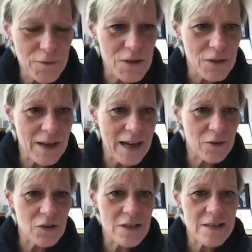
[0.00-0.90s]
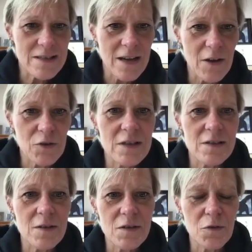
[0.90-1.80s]
to now? She's
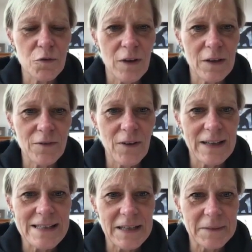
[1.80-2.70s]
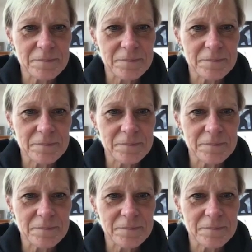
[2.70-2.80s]
just still trying to find it.